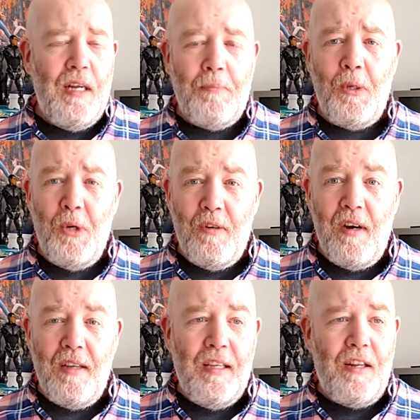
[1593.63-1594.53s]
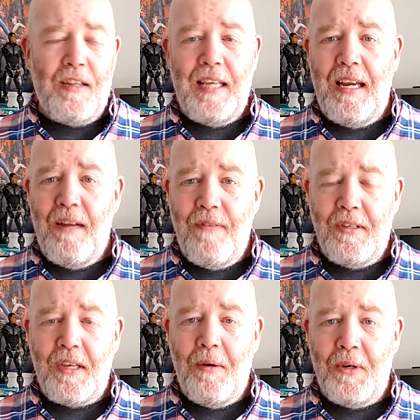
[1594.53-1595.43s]
I'm doing all right in the lockdown. If
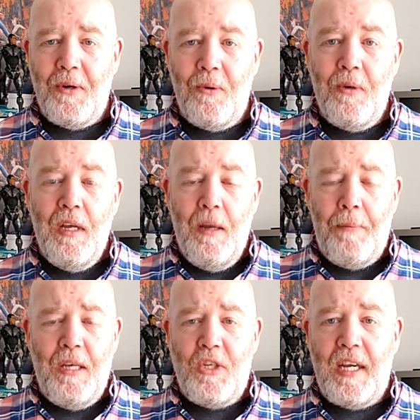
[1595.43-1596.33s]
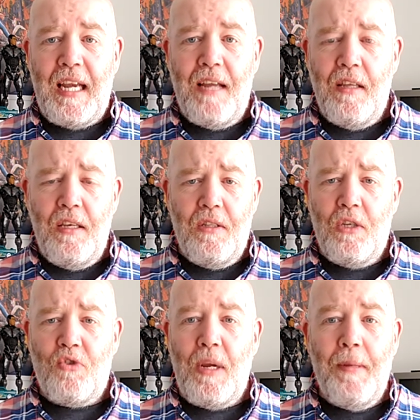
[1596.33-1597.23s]
it's going cool, please check out
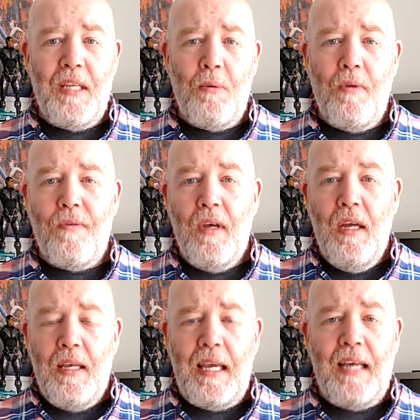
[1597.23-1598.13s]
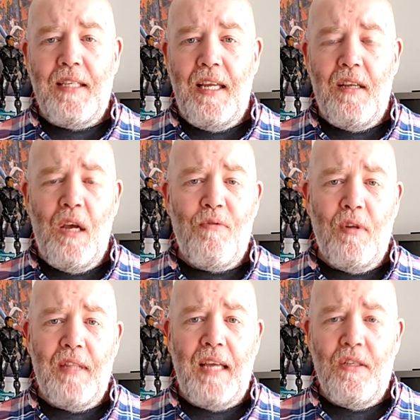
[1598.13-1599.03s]
the stream I did with Gashead over
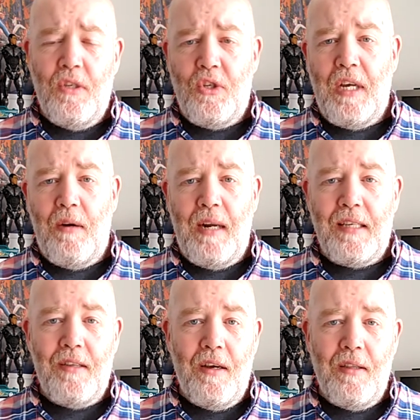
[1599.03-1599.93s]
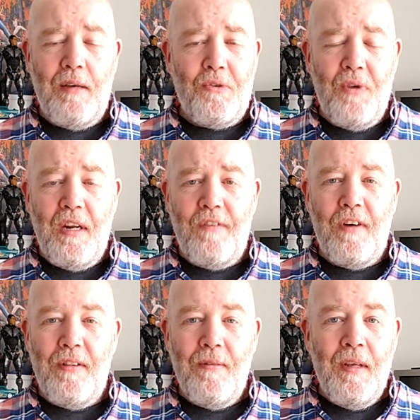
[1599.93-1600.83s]
on Dainster's channel last night. That was really
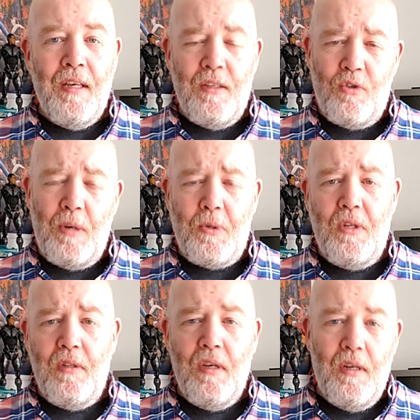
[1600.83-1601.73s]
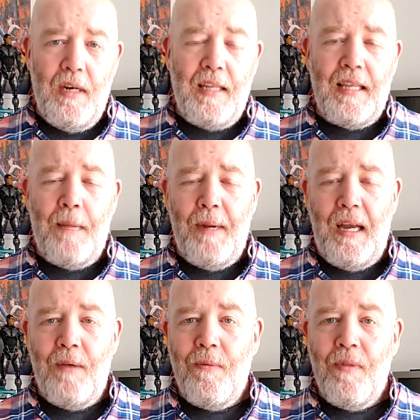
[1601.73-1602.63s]
fun. Description link down
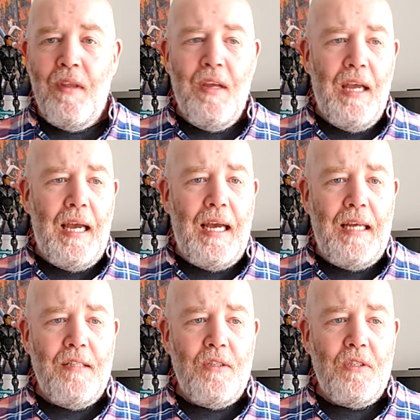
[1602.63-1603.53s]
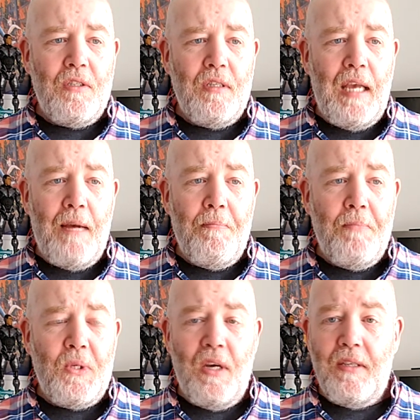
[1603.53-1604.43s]
below. And yeah,
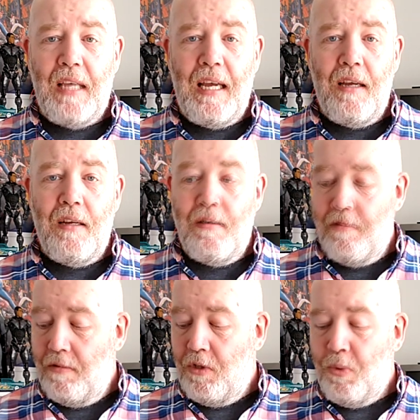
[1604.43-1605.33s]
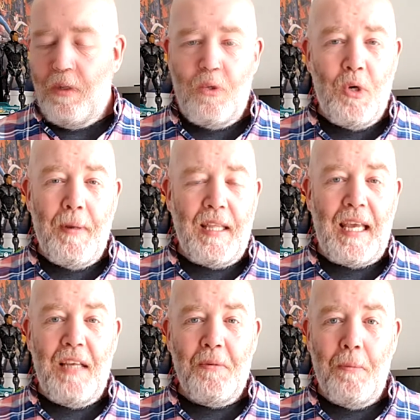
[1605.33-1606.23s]
besides that, just wanted to talk about the
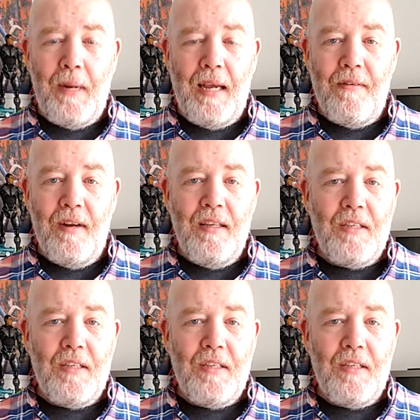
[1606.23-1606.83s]
games I've been playing really.